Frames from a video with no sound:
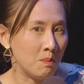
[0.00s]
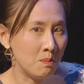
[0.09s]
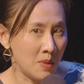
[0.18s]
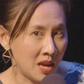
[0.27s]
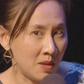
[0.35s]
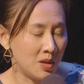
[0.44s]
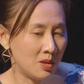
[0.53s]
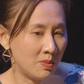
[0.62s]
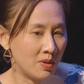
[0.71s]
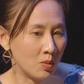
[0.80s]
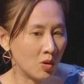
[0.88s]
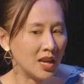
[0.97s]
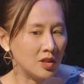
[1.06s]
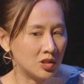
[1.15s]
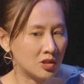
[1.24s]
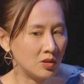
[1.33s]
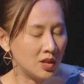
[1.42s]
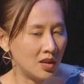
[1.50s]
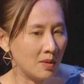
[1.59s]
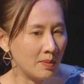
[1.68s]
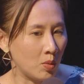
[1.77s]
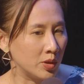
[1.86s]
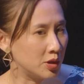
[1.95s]
maybe the point where I can start thinking
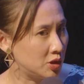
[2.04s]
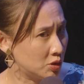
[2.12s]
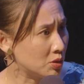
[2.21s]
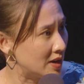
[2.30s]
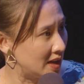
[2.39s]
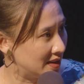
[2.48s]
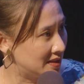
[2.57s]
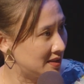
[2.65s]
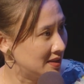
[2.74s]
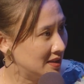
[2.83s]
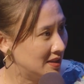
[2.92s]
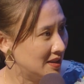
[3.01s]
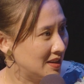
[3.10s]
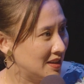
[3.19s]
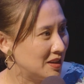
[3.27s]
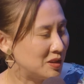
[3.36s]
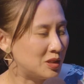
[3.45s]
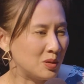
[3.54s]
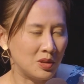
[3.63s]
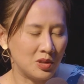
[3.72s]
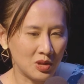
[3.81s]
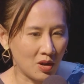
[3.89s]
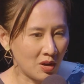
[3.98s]
about what the story is. So
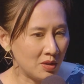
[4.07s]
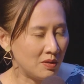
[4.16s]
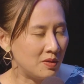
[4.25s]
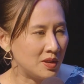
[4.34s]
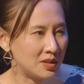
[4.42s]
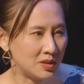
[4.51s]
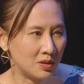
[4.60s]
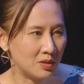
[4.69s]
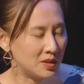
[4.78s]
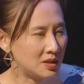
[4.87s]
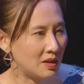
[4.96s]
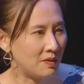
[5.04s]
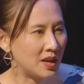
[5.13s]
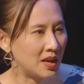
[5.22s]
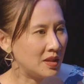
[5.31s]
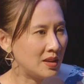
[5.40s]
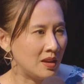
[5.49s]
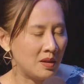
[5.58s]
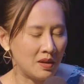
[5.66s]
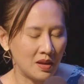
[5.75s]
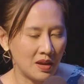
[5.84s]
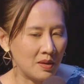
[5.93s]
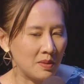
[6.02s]
there's all of this sort of stuff that I
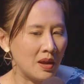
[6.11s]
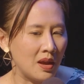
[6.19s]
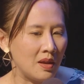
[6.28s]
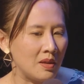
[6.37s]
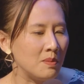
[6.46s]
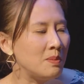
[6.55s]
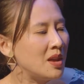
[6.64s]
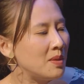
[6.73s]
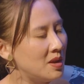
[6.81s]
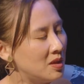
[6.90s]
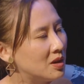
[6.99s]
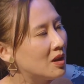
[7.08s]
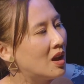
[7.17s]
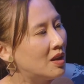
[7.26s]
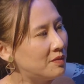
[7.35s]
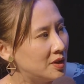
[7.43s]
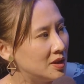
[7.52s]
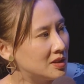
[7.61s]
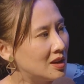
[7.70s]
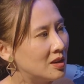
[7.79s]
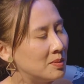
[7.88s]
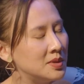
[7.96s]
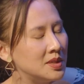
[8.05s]
think maybe the confidence
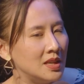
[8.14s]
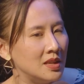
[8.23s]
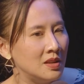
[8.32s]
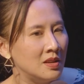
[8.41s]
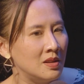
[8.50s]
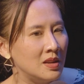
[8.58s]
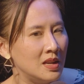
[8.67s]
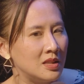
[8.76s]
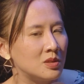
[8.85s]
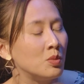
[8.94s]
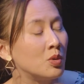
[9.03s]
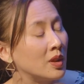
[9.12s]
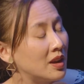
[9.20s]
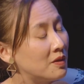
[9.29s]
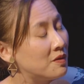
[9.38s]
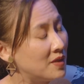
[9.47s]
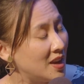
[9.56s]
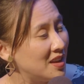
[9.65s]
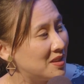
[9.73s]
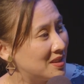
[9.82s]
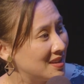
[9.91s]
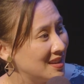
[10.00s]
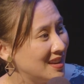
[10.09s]
comes in, it's more like
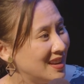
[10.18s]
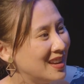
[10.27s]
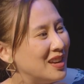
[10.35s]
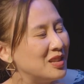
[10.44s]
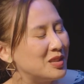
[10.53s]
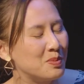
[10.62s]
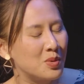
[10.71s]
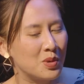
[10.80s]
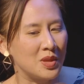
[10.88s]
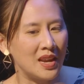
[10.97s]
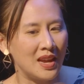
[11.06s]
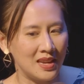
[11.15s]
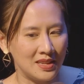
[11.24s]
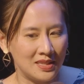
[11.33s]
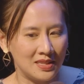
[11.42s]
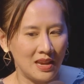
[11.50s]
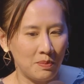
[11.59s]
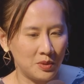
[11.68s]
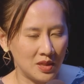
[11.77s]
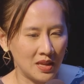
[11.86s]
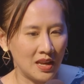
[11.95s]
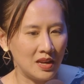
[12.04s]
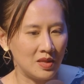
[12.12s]
faith. It's more that I
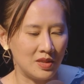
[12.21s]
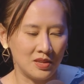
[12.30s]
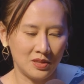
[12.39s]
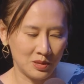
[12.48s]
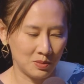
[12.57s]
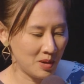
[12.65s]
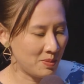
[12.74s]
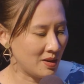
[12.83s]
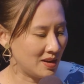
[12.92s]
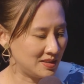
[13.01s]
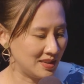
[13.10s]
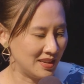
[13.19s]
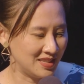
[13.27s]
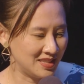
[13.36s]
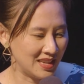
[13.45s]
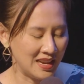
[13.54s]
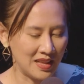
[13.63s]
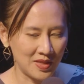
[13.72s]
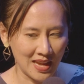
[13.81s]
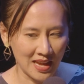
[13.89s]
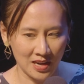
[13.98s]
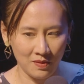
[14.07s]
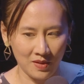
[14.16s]
accept that this is my process, and at the
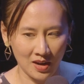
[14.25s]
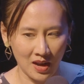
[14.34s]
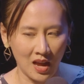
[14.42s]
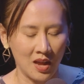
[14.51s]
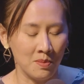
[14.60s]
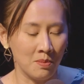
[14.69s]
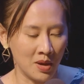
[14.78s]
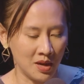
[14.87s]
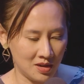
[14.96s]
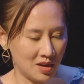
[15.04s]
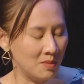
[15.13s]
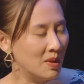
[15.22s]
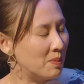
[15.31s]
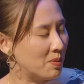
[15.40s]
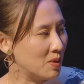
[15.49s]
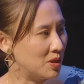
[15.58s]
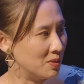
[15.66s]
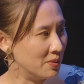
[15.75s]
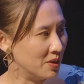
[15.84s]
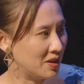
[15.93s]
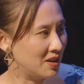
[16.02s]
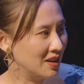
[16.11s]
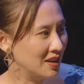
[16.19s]
end of it, I might come up with a
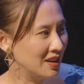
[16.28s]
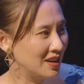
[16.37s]
book.